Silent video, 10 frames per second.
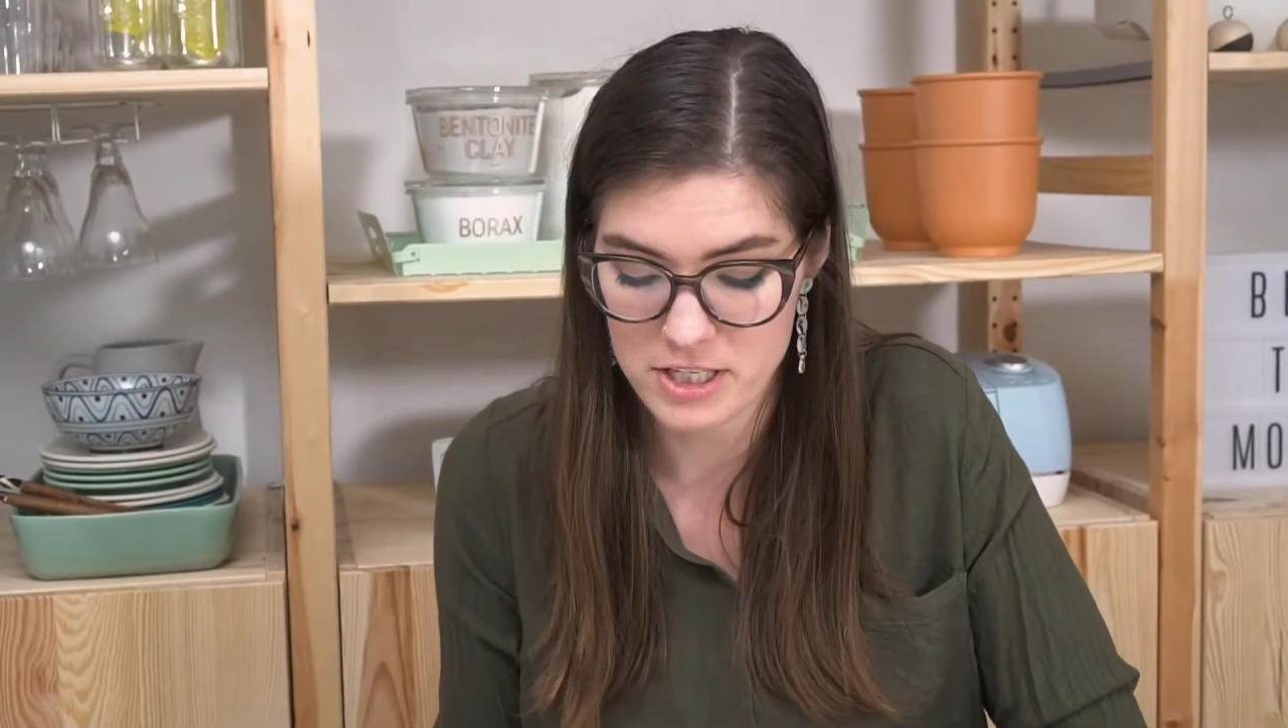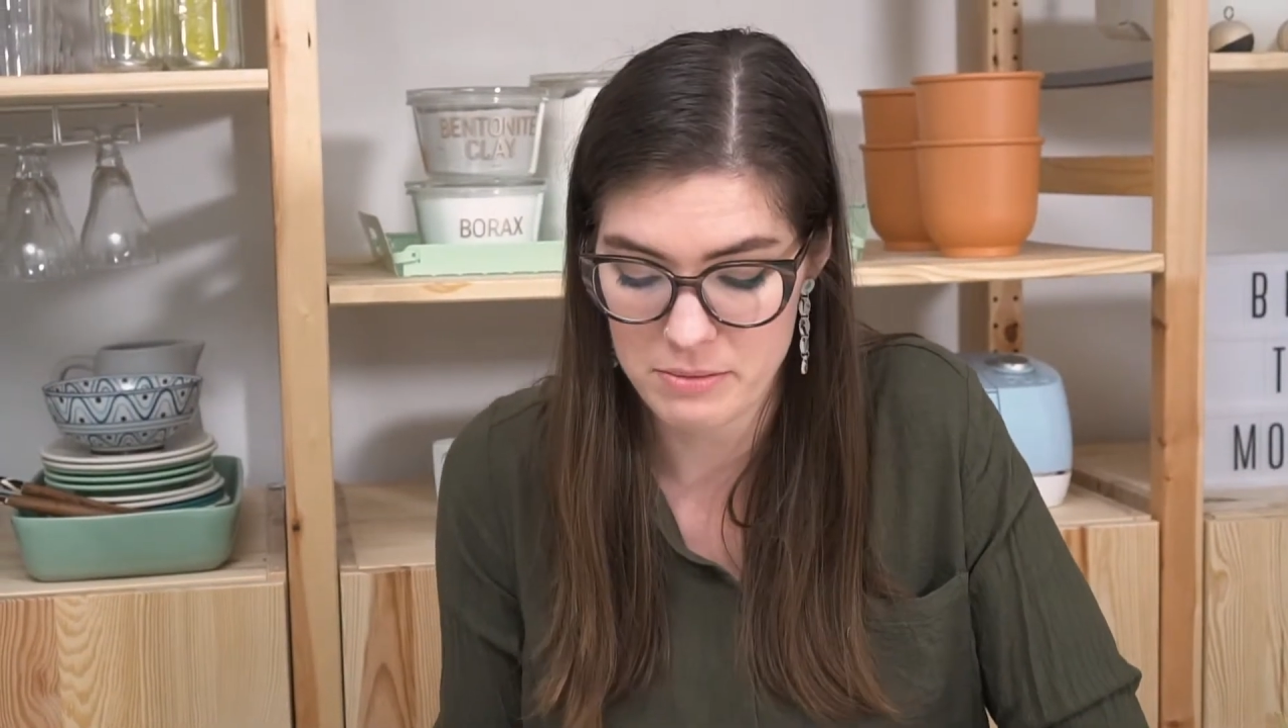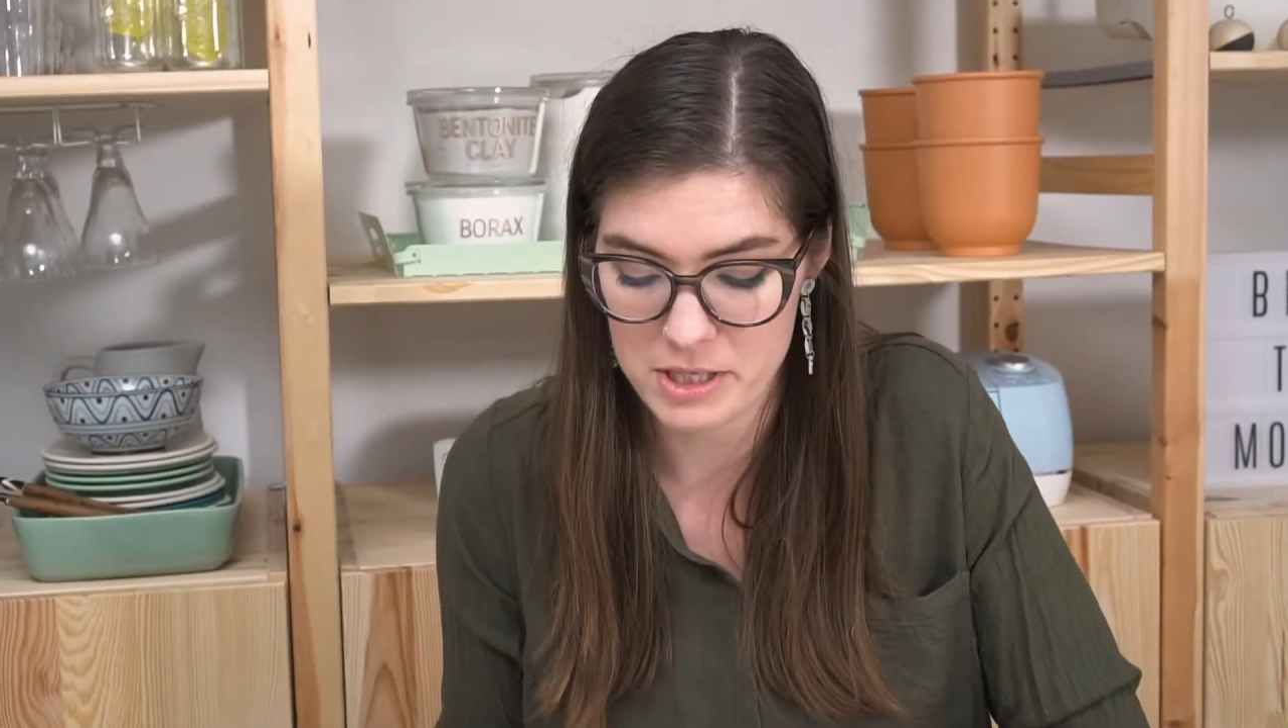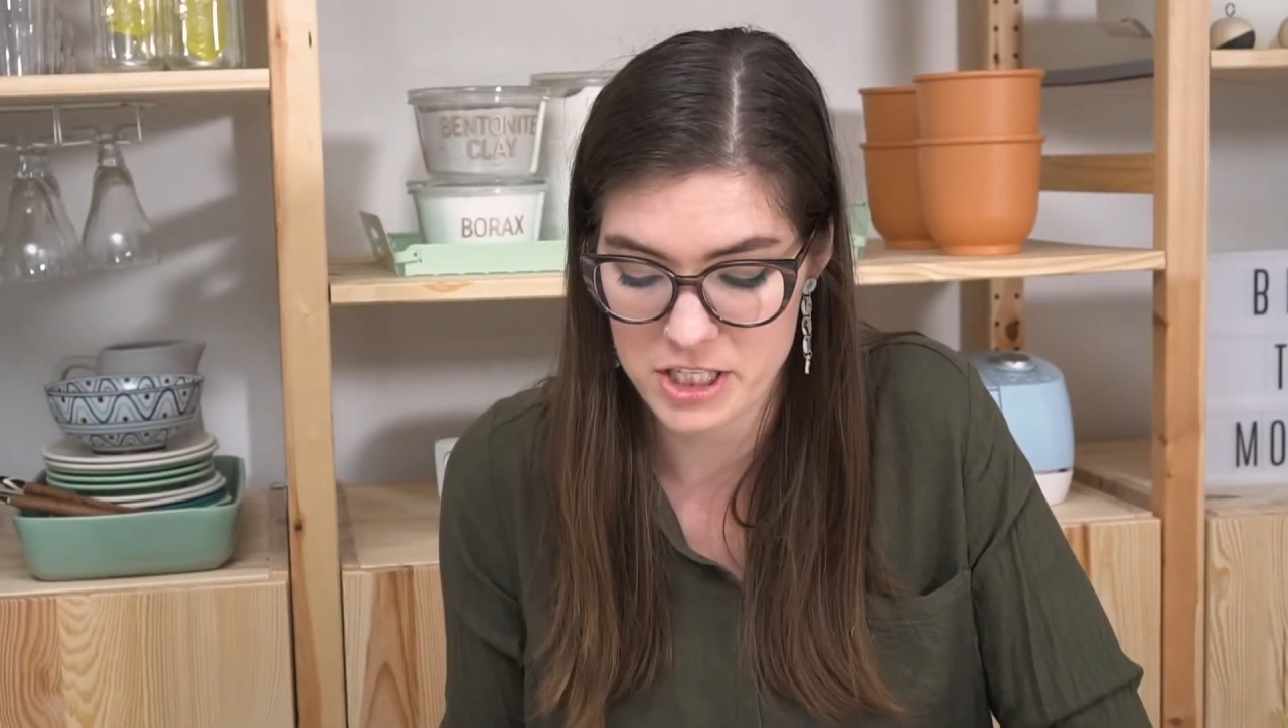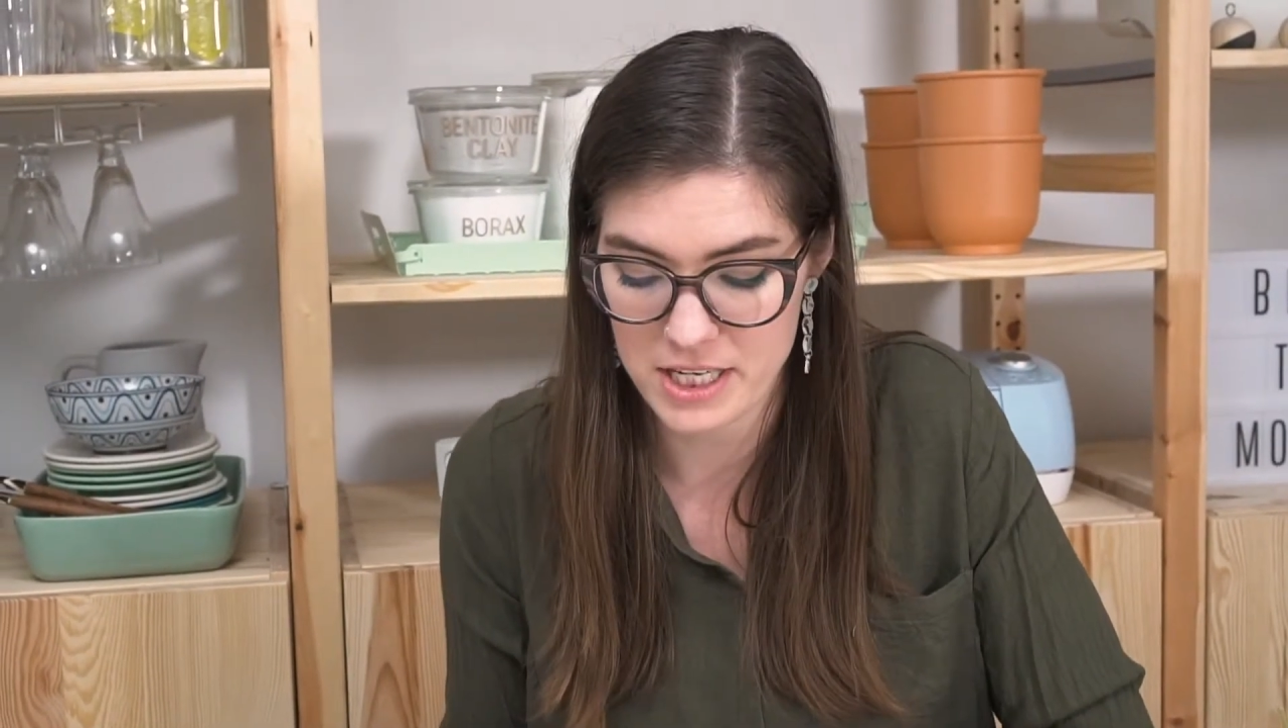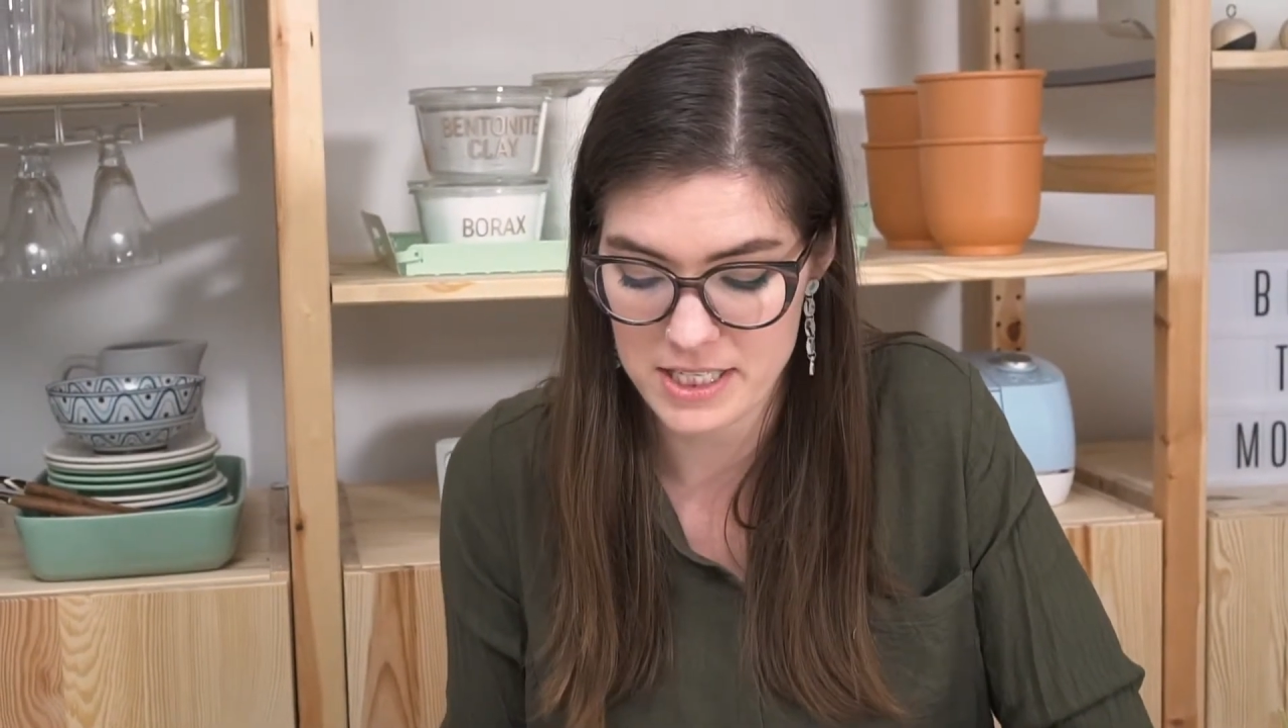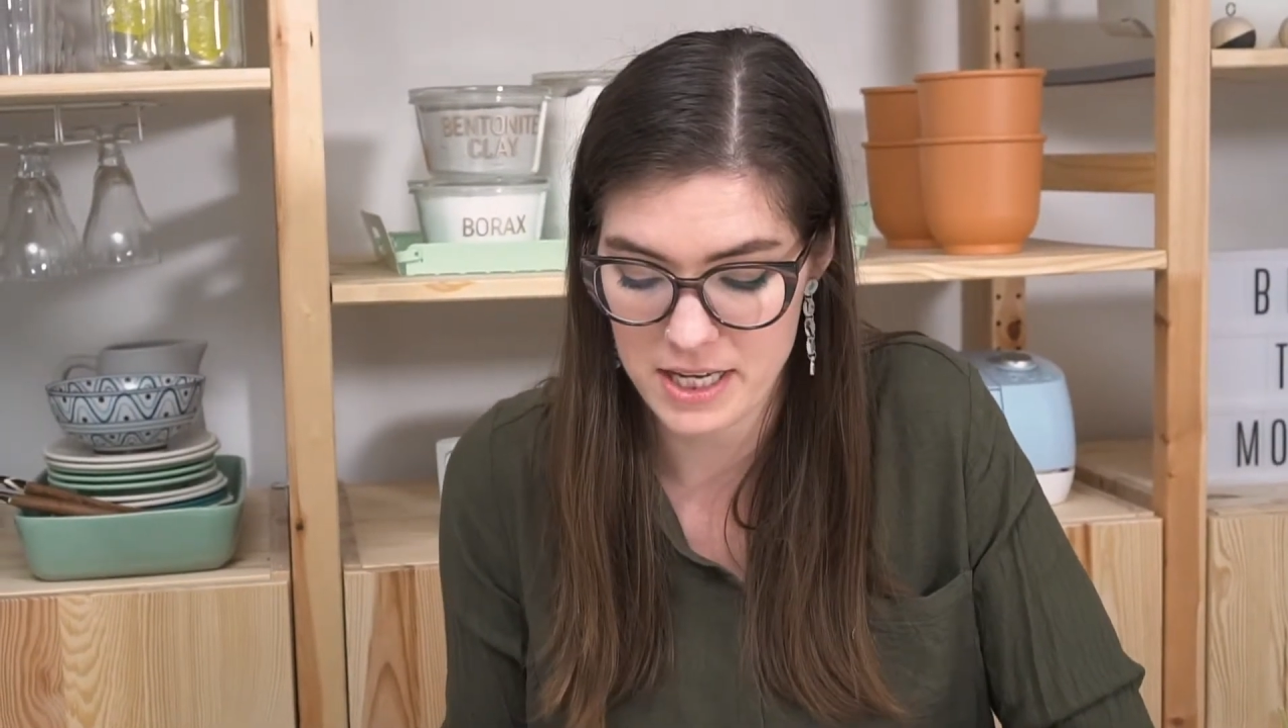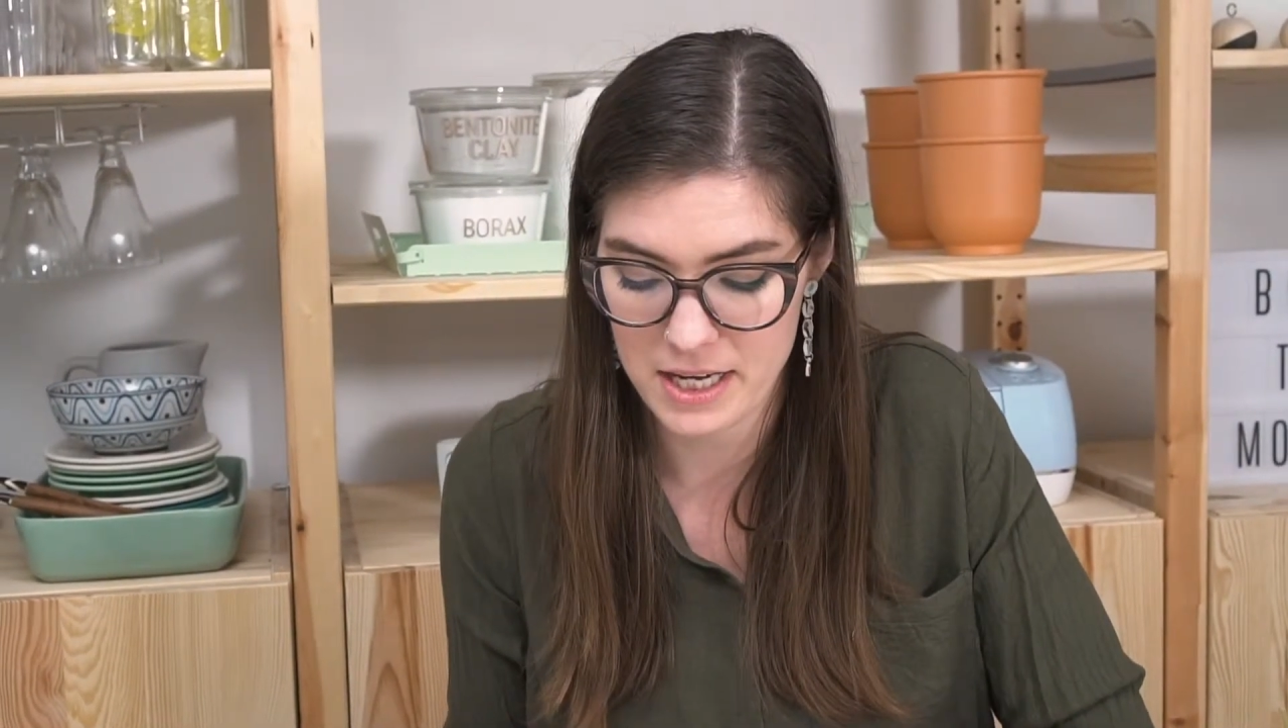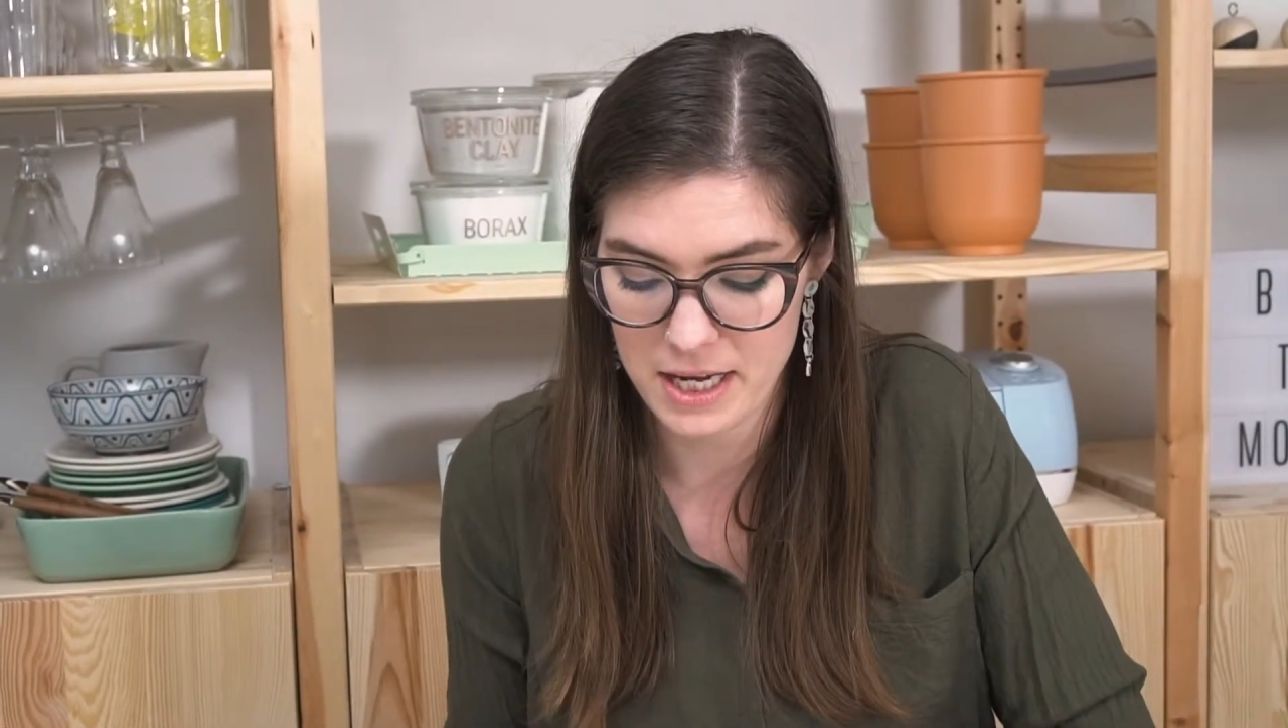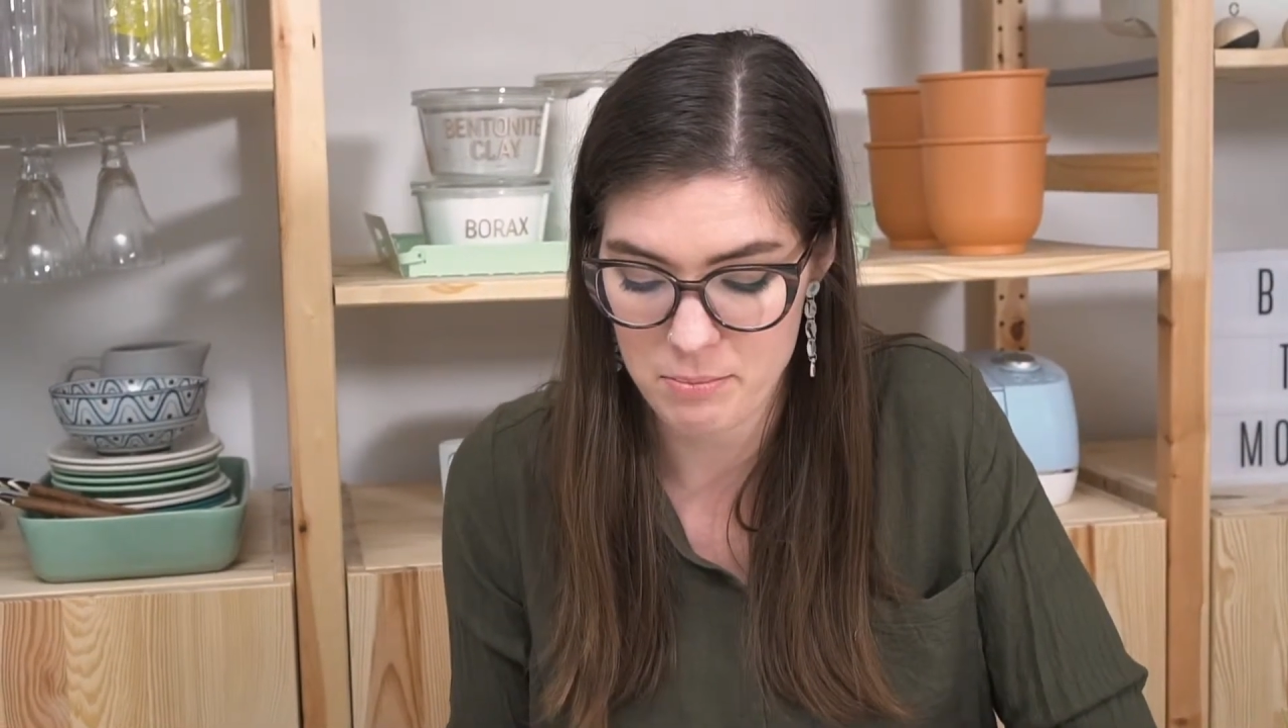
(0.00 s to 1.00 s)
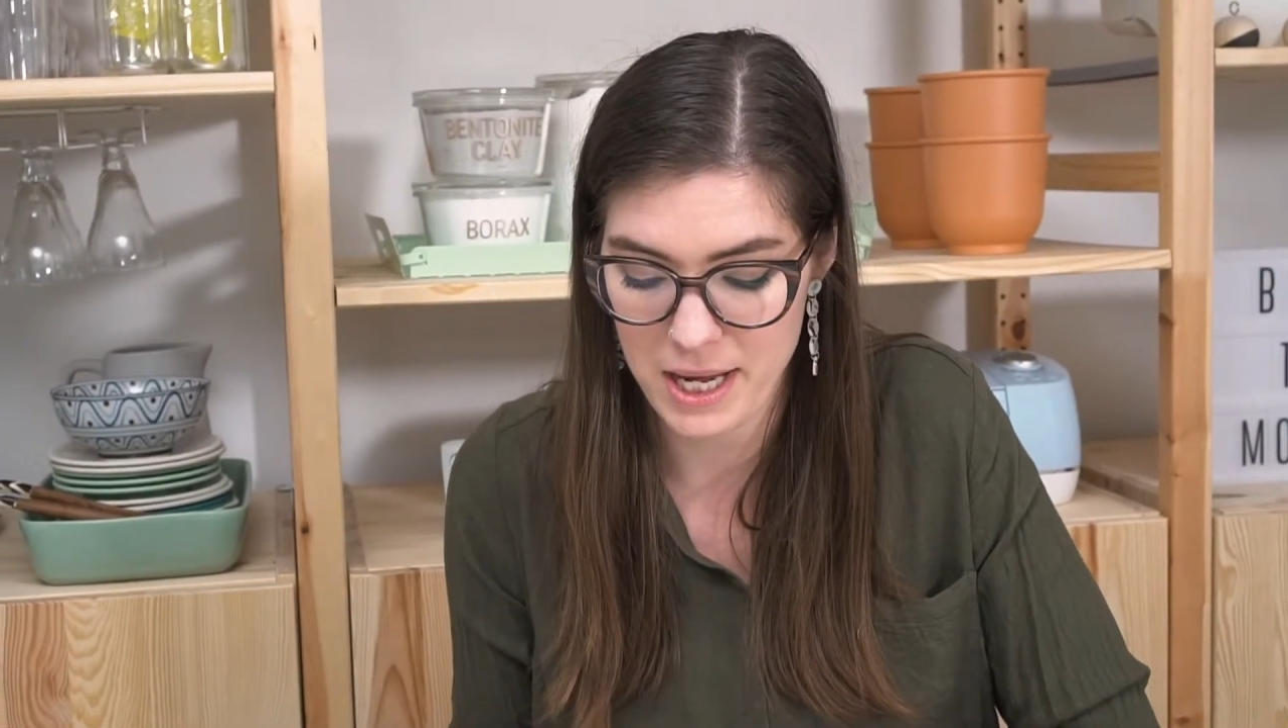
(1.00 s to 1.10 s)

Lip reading: and magenta and